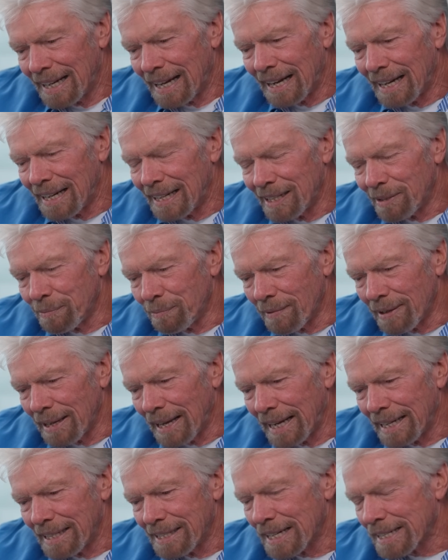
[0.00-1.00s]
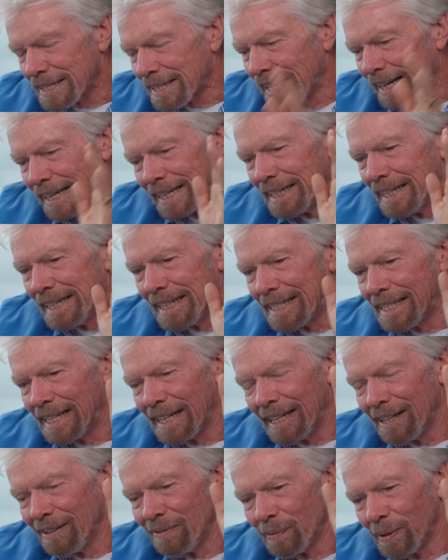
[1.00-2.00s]
and just like an ET,
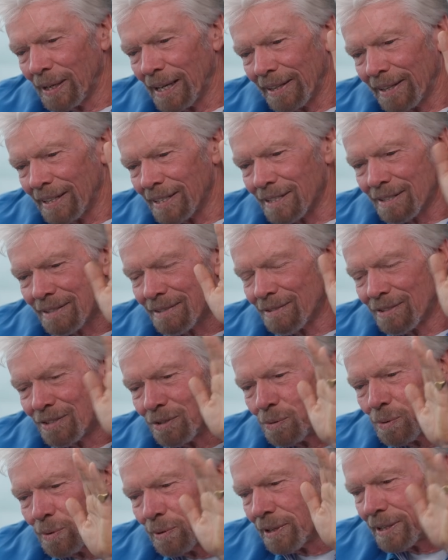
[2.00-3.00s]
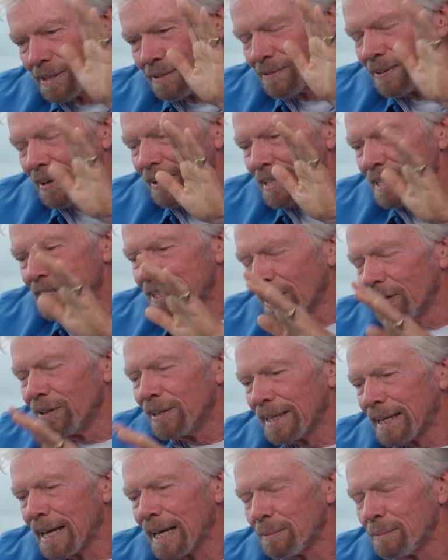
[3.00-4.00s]
we had this door that very
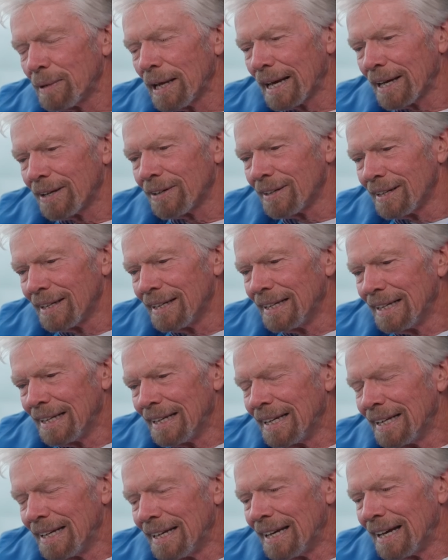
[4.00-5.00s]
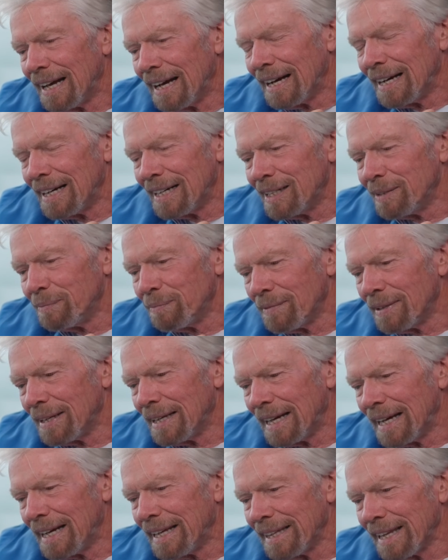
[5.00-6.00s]
slowly came down. Um,
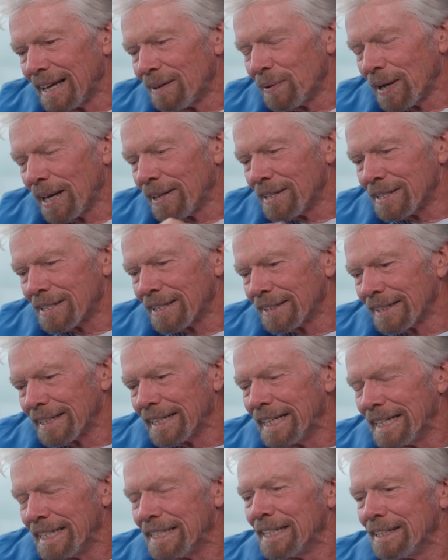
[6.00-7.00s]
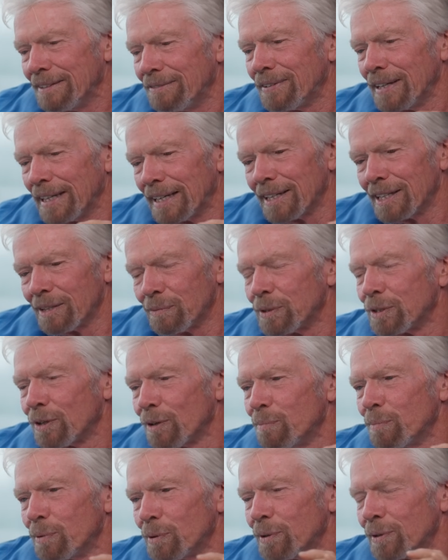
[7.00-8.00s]
and then we had this little ET figure that was
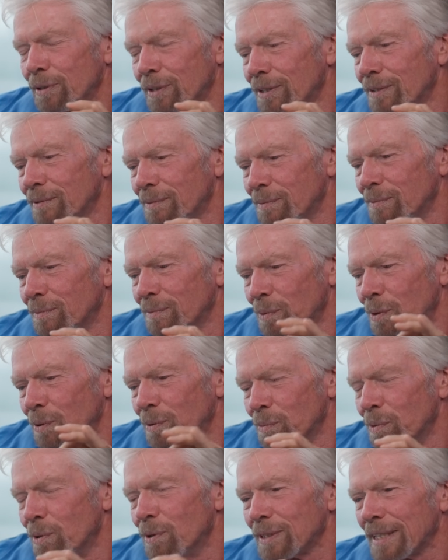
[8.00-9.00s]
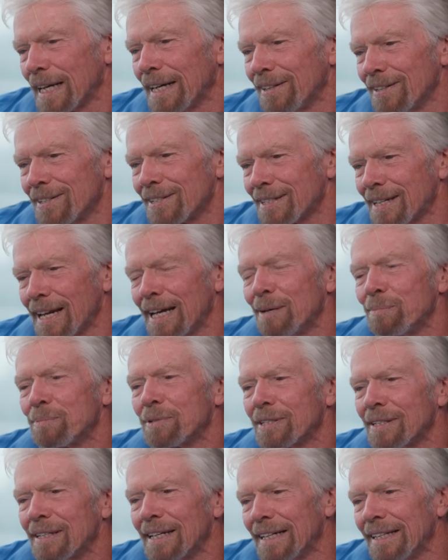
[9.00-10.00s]
on board who walked, walked down the
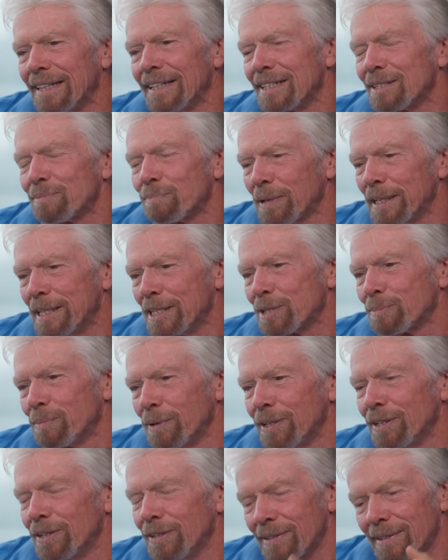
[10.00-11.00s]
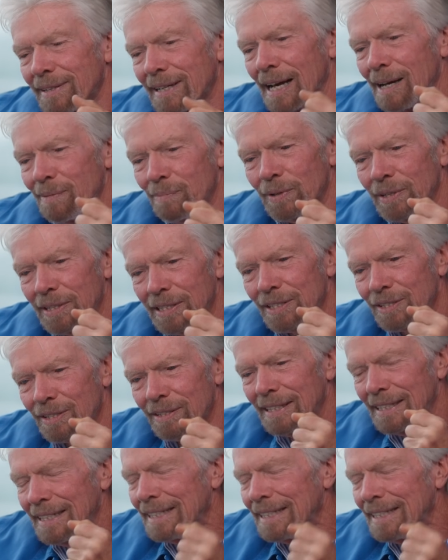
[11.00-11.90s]
steps, and this policeman who'd come with his